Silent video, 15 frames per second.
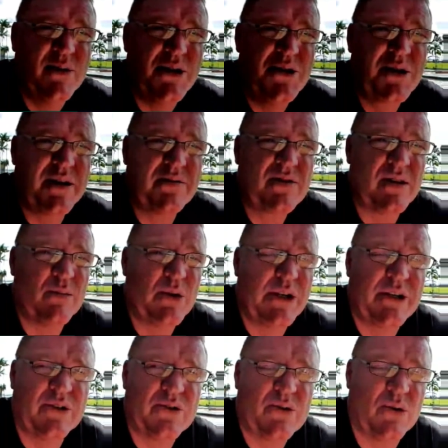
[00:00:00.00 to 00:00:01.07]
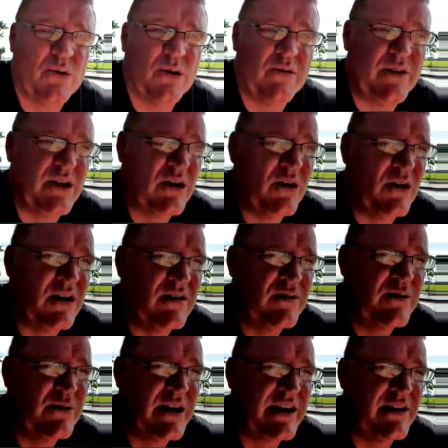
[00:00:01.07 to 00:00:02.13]
When you give somebody control of your life,
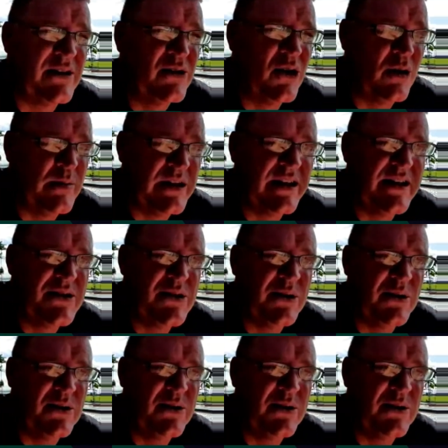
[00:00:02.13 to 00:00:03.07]
they're going to dominate